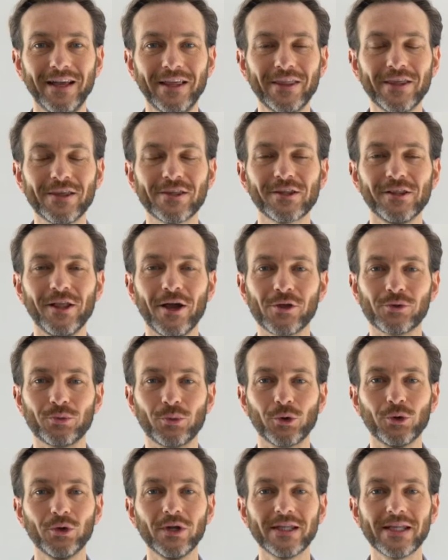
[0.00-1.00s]
In this class,
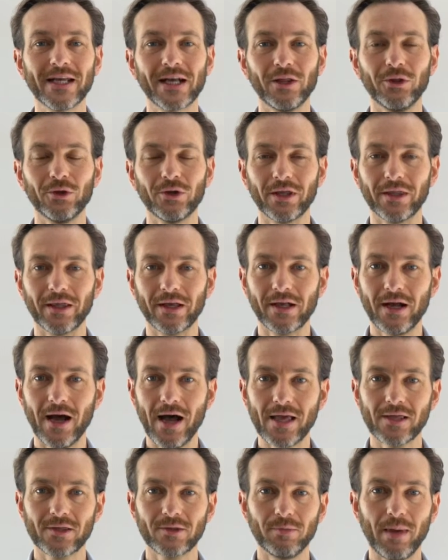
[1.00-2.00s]
we're going to take a look at the
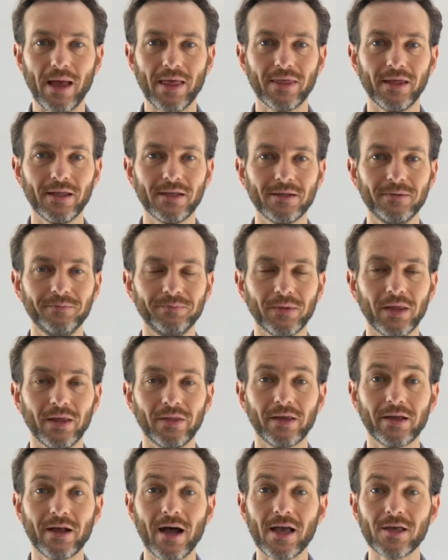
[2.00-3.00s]
cost method.
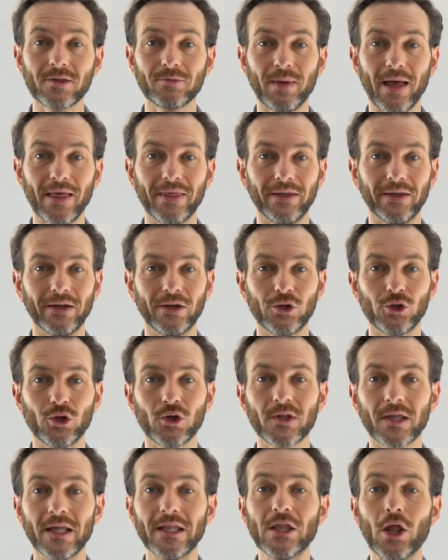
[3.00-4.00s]
The cost method is
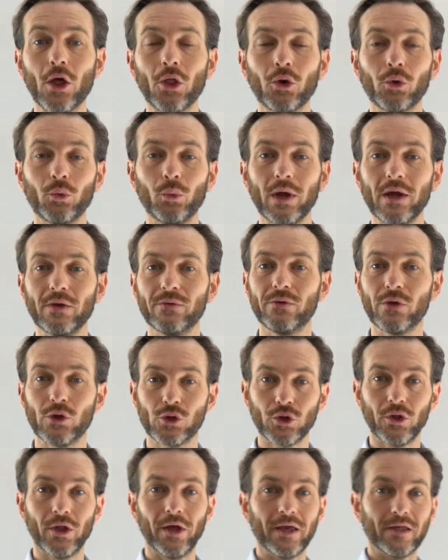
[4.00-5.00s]
just another way of
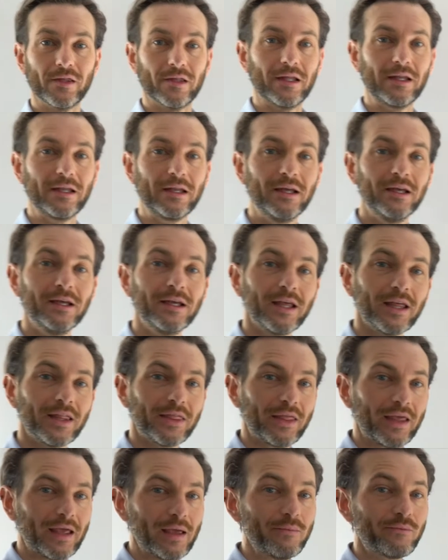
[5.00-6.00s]
visualizing
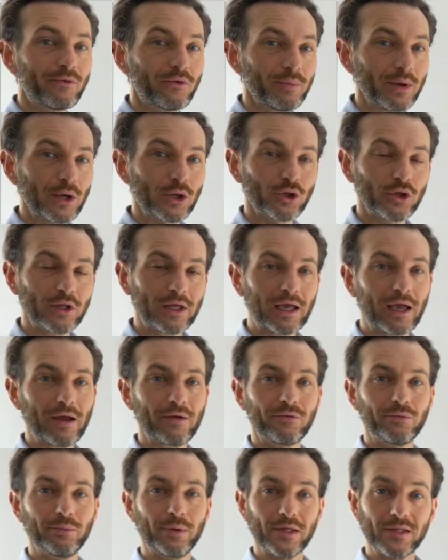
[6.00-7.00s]
the information you
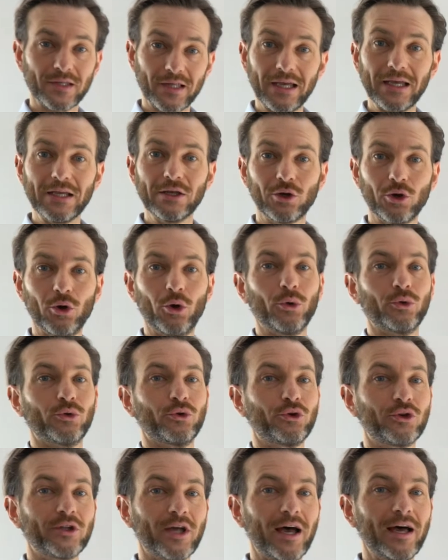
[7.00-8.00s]
get from a sine, cos,
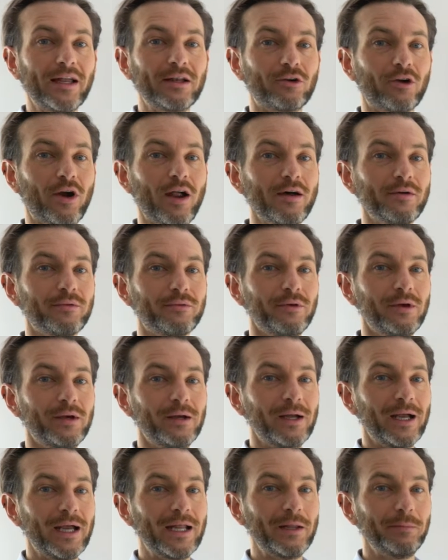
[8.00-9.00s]
or tan graph.
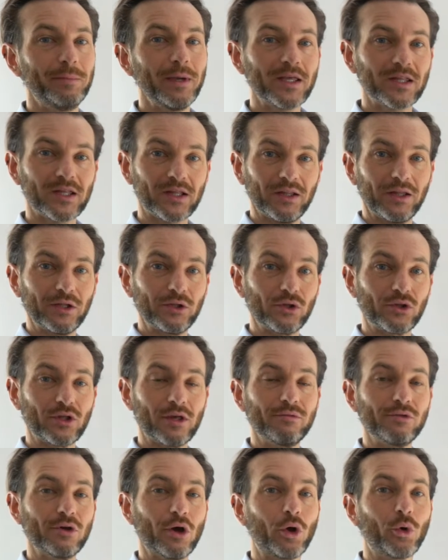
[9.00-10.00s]
And it basically just
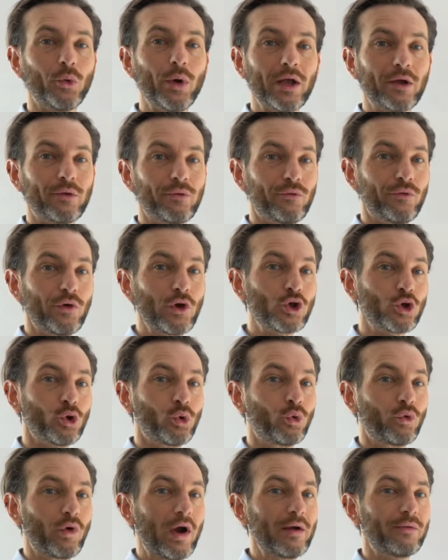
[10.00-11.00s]
gives you a quick
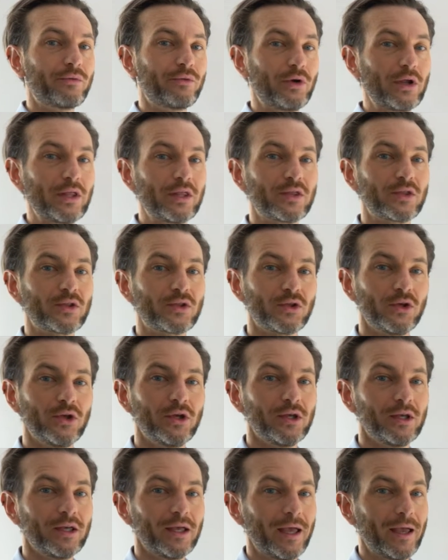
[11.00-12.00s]
visual reference
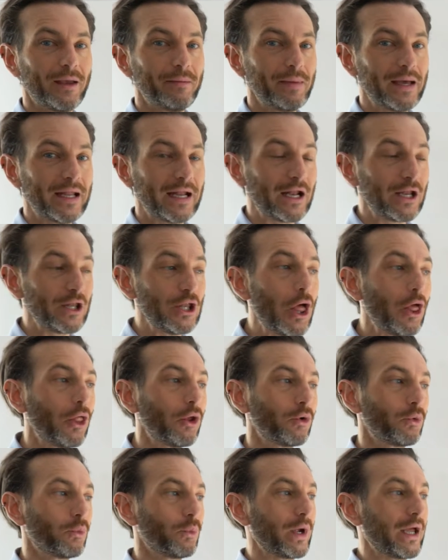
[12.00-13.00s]
and
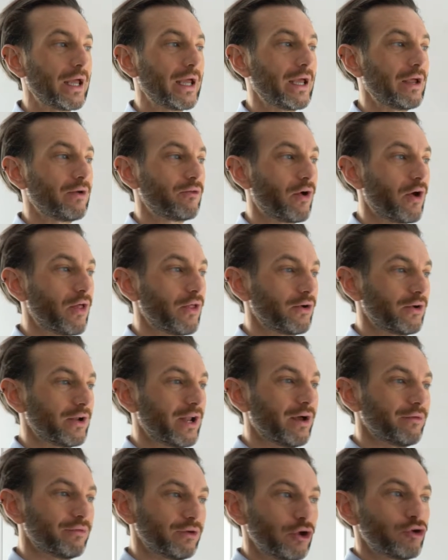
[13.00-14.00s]
another way, rather than
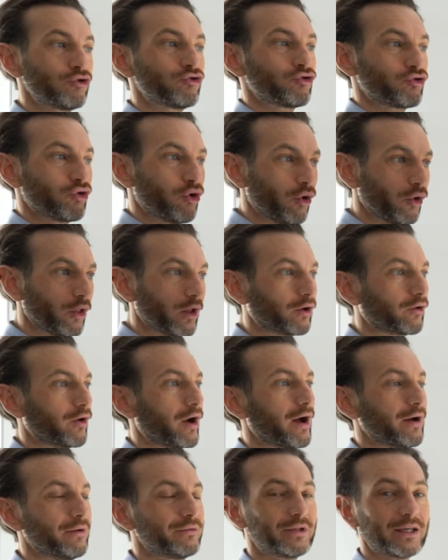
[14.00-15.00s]
having to draw the
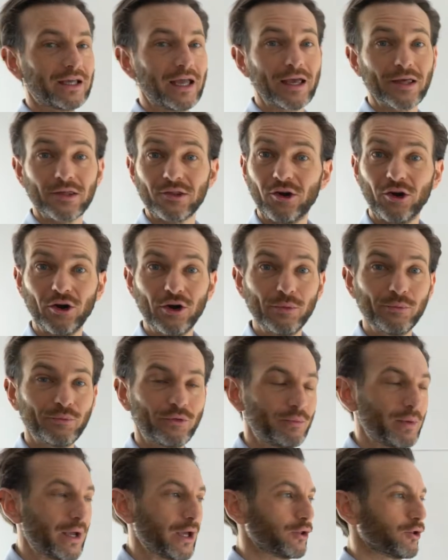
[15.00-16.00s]
graph, to get certain
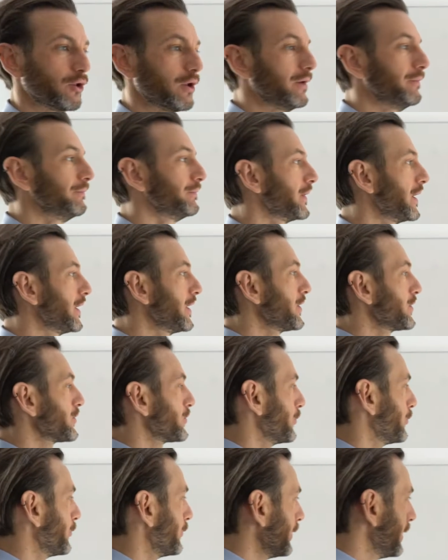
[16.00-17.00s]
information.
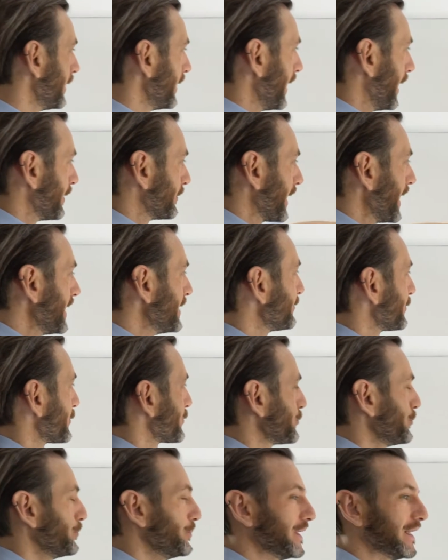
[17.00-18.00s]
So I'm kind of
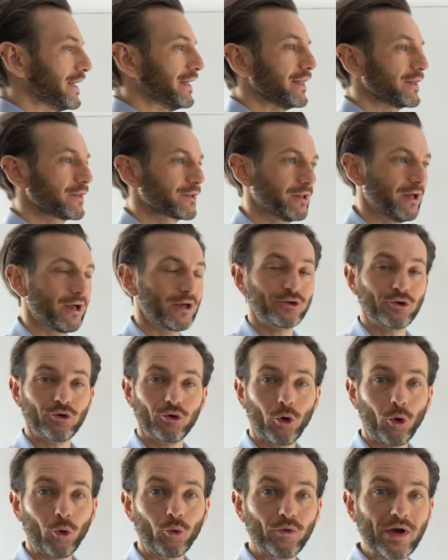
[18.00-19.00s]
assuming in this class
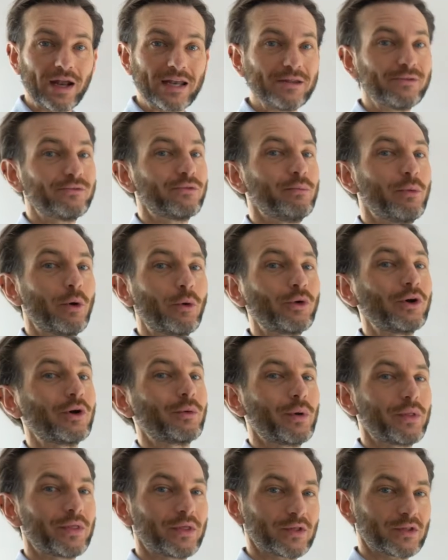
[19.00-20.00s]
you're already familiar
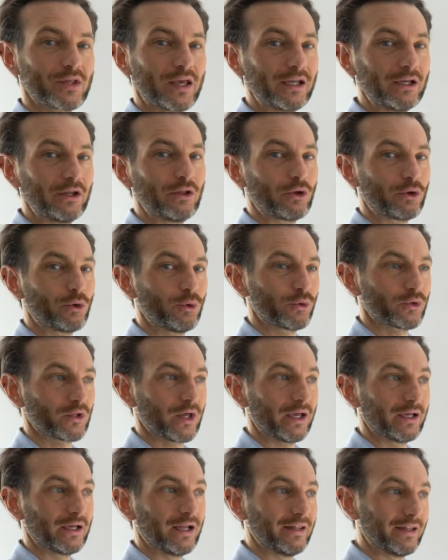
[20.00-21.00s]
with the sine and the
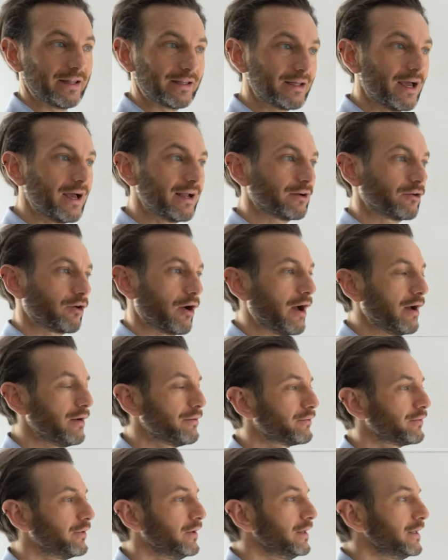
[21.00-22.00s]
cosine and the tan
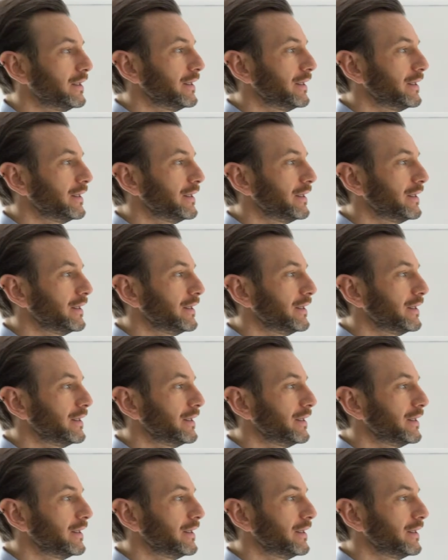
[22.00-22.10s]
graph.